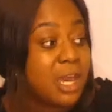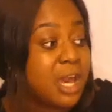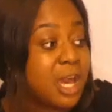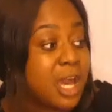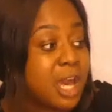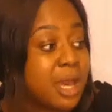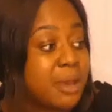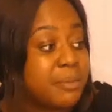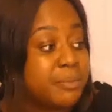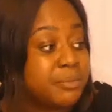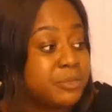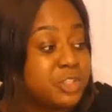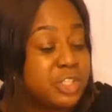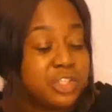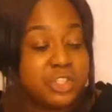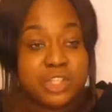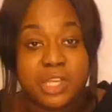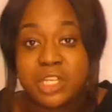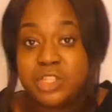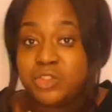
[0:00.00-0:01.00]
Do
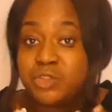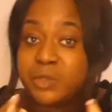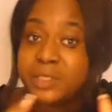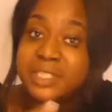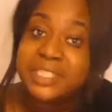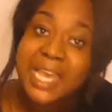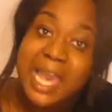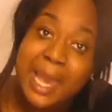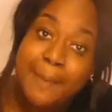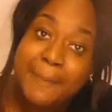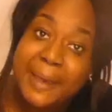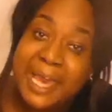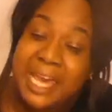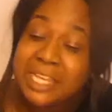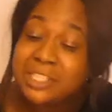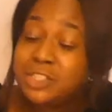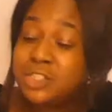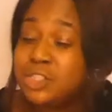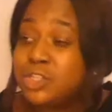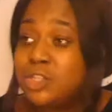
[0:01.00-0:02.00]
you enjoy
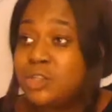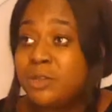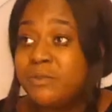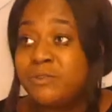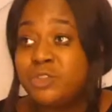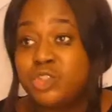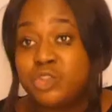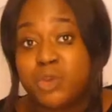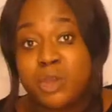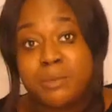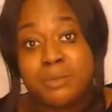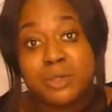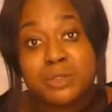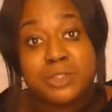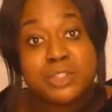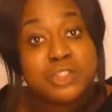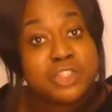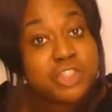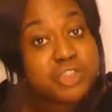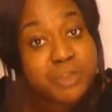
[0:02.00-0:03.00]
tapas? Do you enjoy
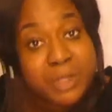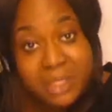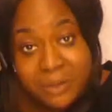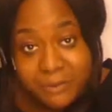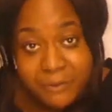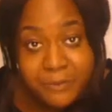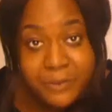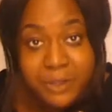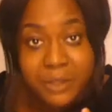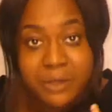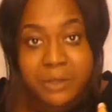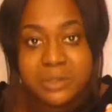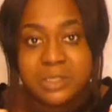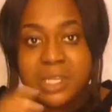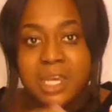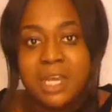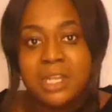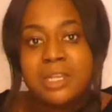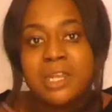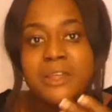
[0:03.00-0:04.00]
more street food?
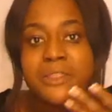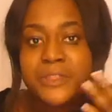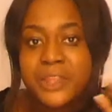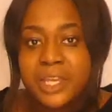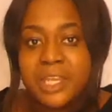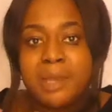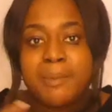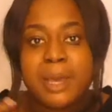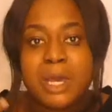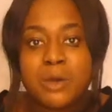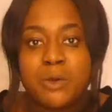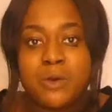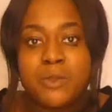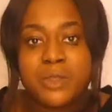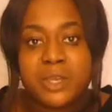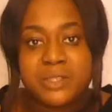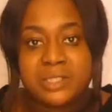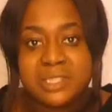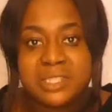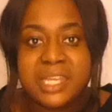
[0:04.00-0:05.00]
Like think about all
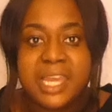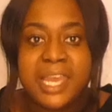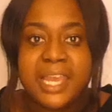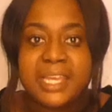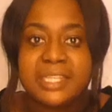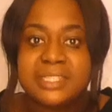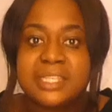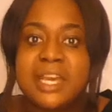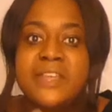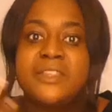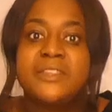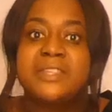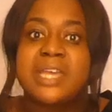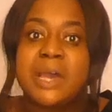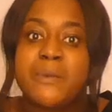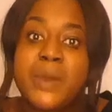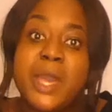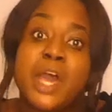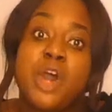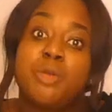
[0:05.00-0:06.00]
those things, and
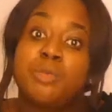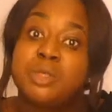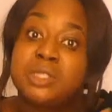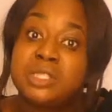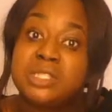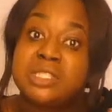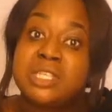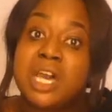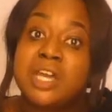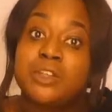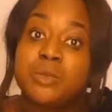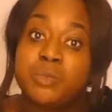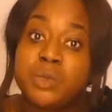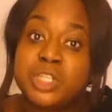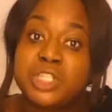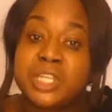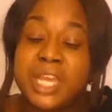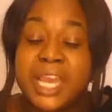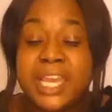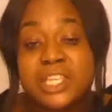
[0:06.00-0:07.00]
that will help you decide on
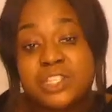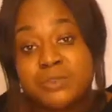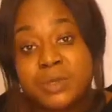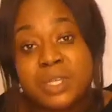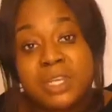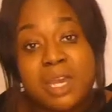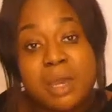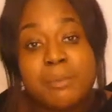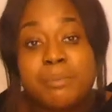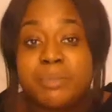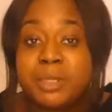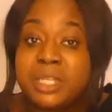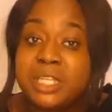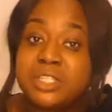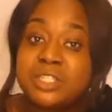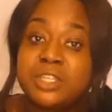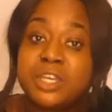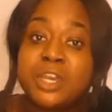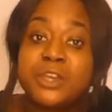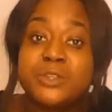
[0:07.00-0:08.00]
which catering
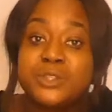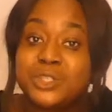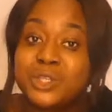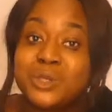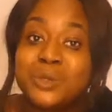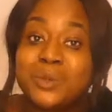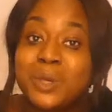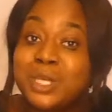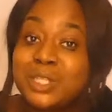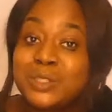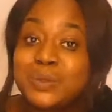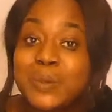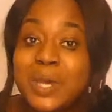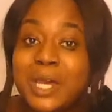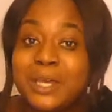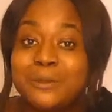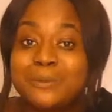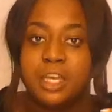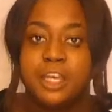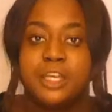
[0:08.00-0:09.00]
company to go to as
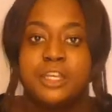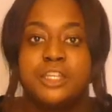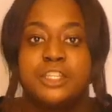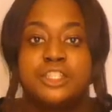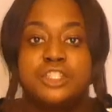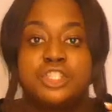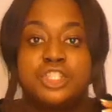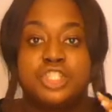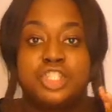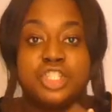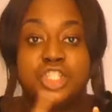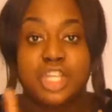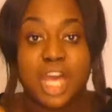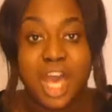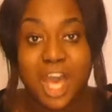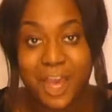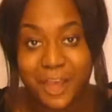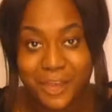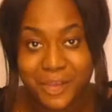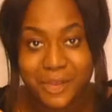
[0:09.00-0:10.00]
well.
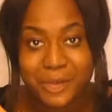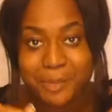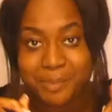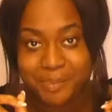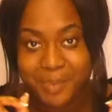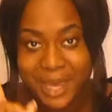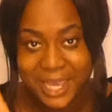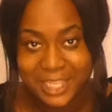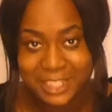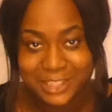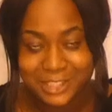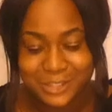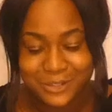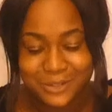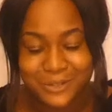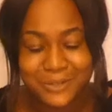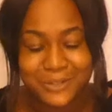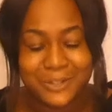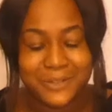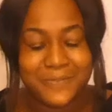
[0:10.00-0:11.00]
So, based
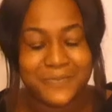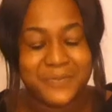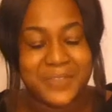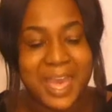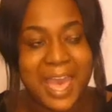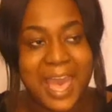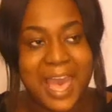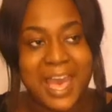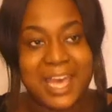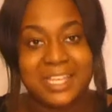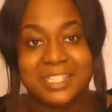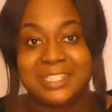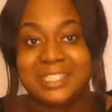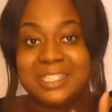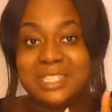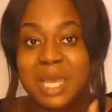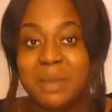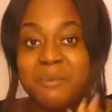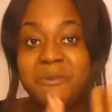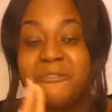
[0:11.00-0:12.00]
on all of that,
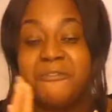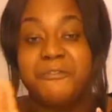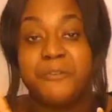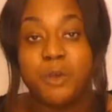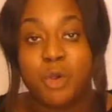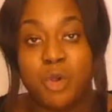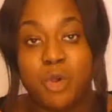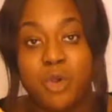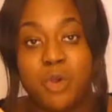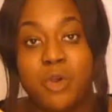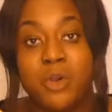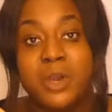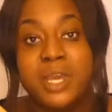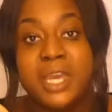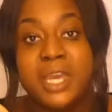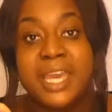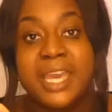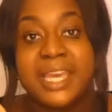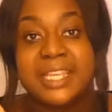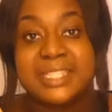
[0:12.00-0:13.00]
step 4
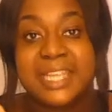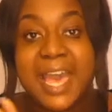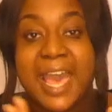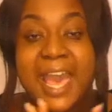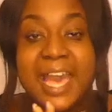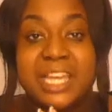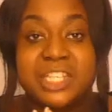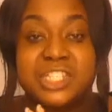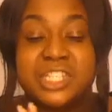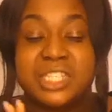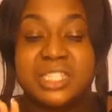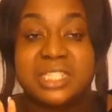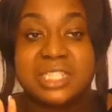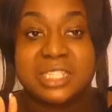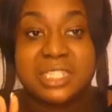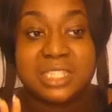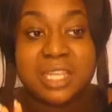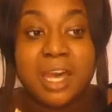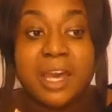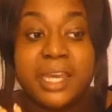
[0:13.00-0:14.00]
is actually
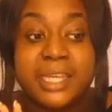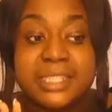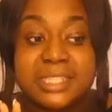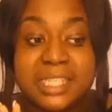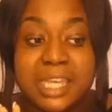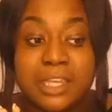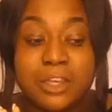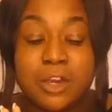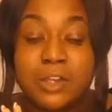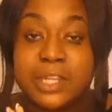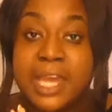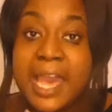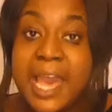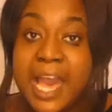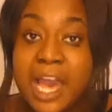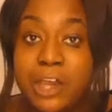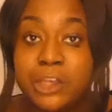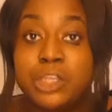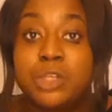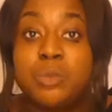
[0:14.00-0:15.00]
deciding on
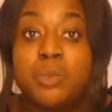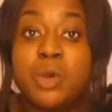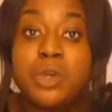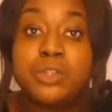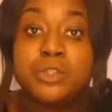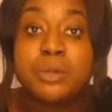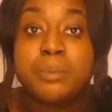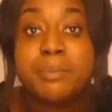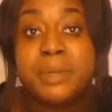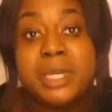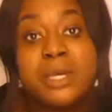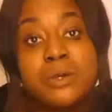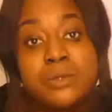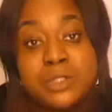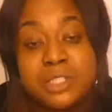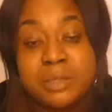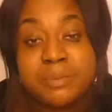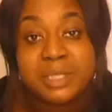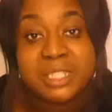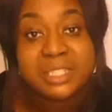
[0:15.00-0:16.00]
how you want your meal
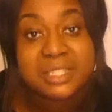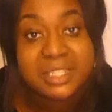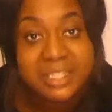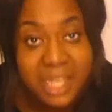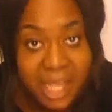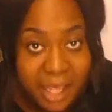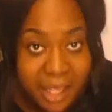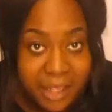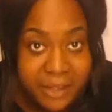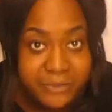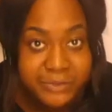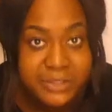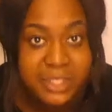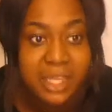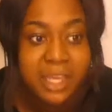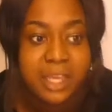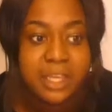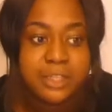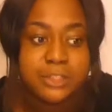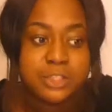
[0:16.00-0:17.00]
to be served.
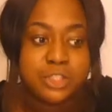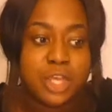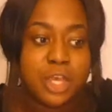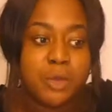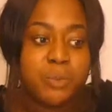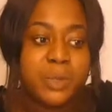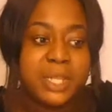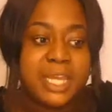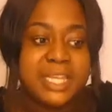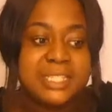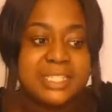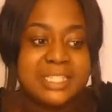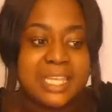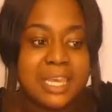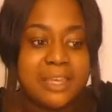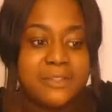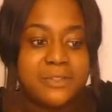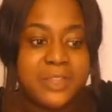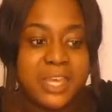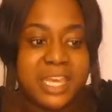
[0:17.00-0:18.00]
So when I
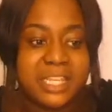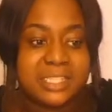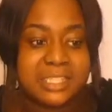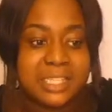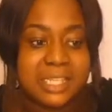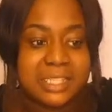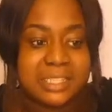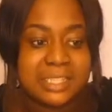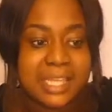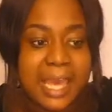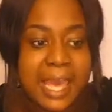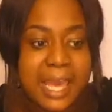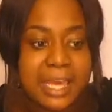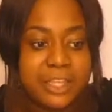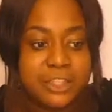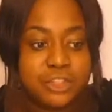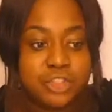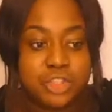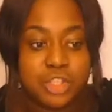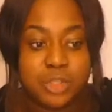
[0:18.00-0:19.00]
say this, it's
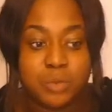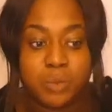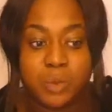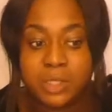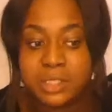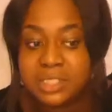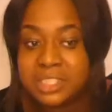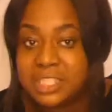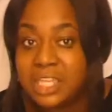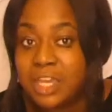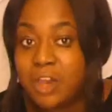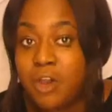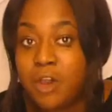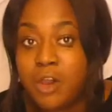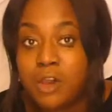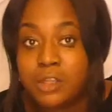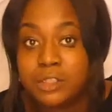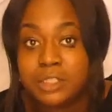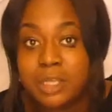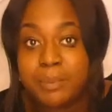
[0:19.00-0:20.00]
do you want it
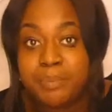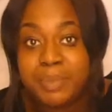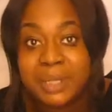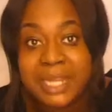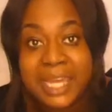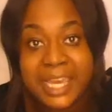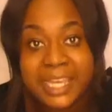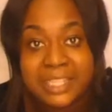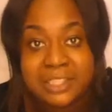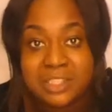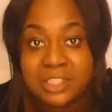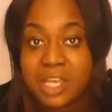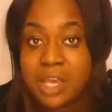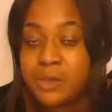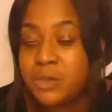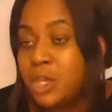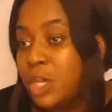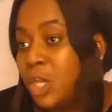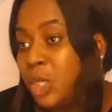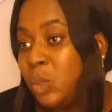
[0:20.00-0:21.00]
on plate?
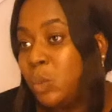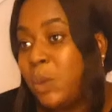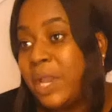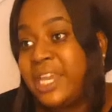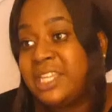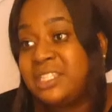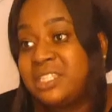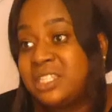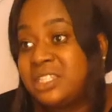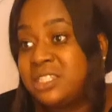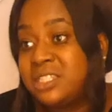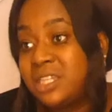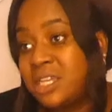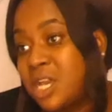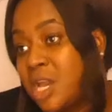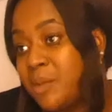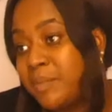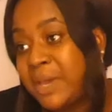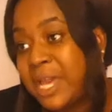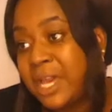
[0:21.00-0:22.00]
So waiters to
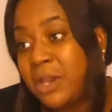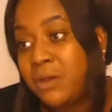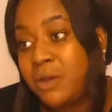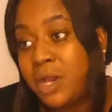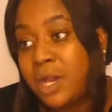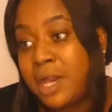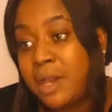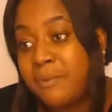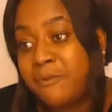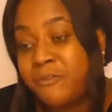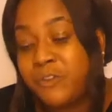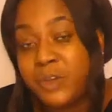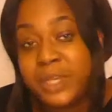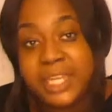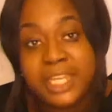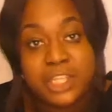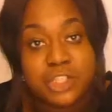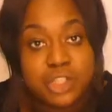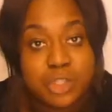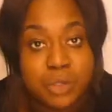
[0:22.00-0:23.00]
come out for
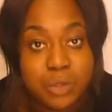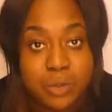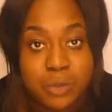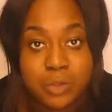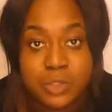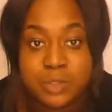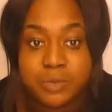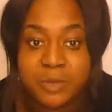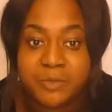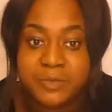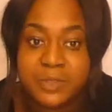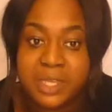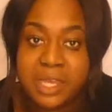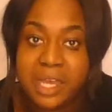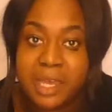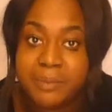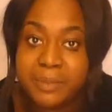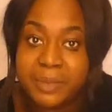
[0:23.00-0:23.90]
each course with